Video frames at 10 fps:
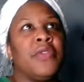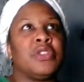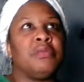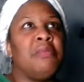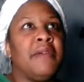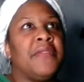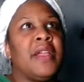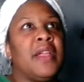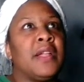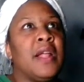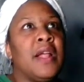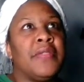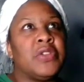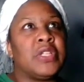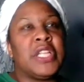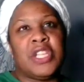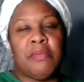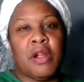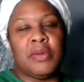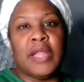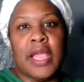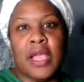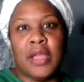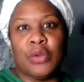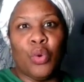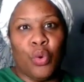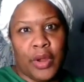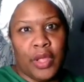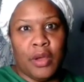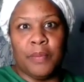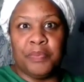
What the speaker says: there's Muffin, there's Leche Marble, and Oreo.